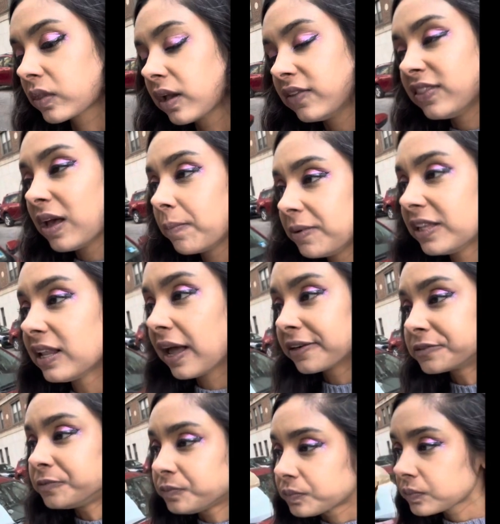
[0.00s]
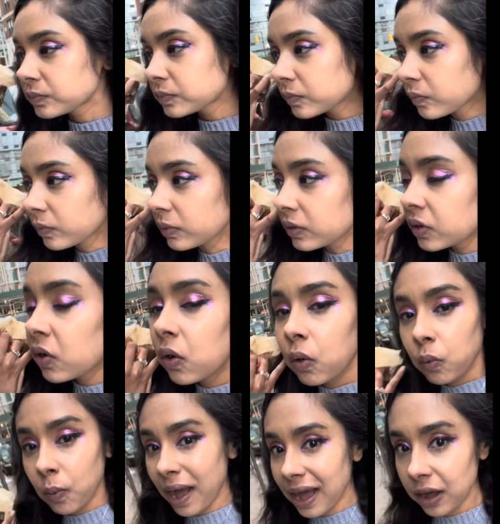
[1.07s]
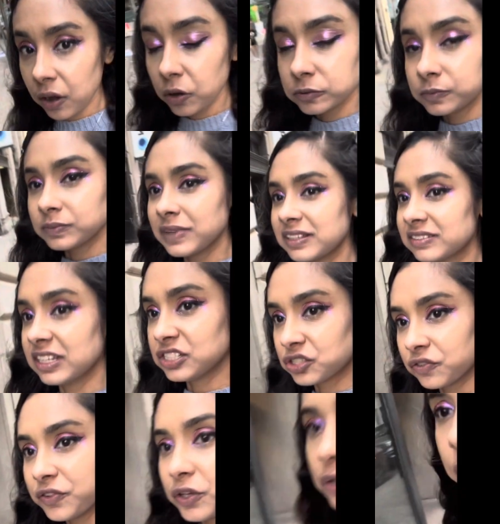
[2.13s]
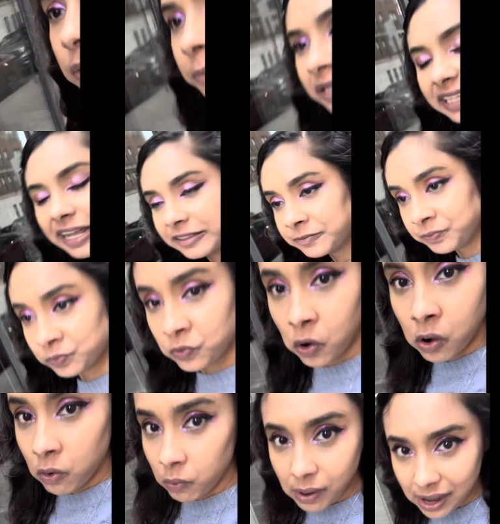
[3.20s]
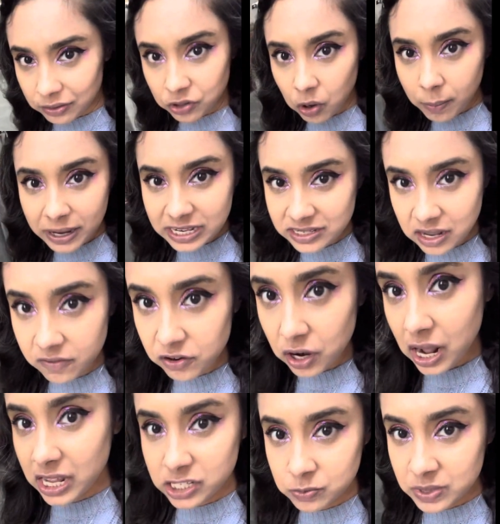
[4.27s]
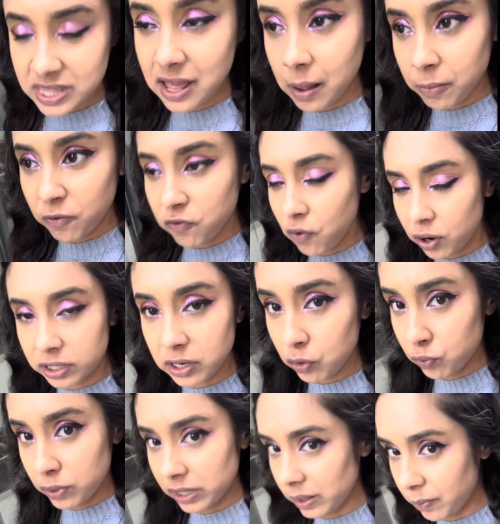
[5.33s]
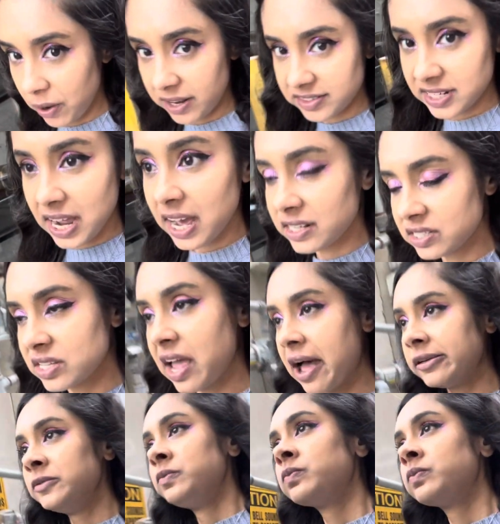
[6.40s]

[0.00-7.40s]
they'll be like, wow, like the interviewer will be like, wow, nobody's ever asked me that before. They're really brave to ask that.